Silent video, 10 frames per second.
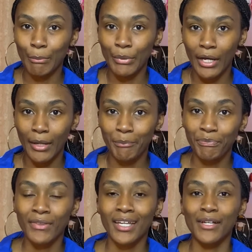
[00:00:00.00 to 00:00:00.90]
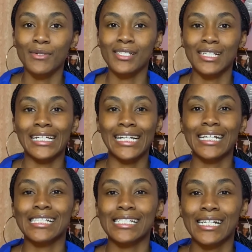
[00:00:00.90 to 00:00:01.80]
but it was a
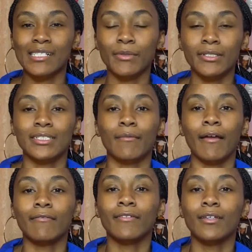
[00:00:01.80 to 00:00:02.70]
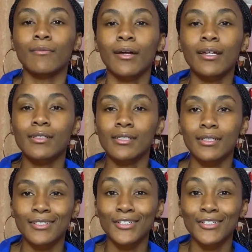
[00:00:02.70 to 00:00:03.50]
nice experience to get my feet wet into